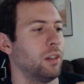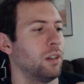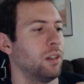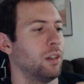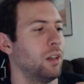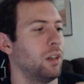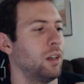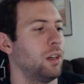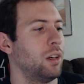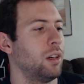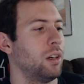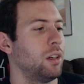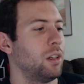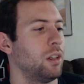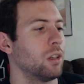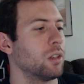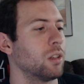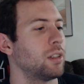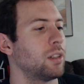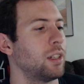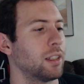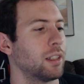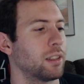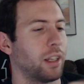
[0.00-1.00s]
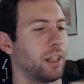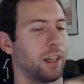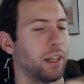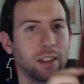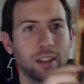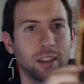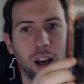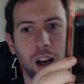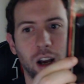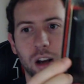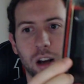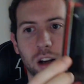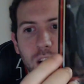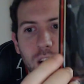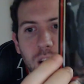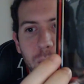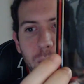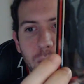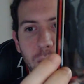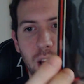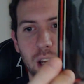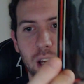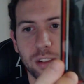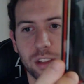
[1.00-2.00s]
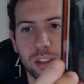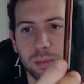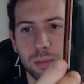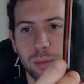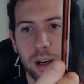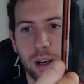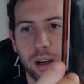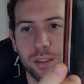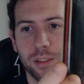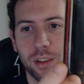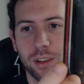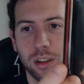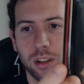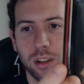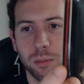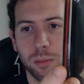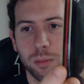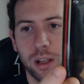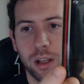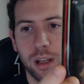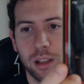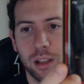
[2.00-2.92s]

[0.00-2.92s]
You can see its like tongue coming out of its mouth a little bit.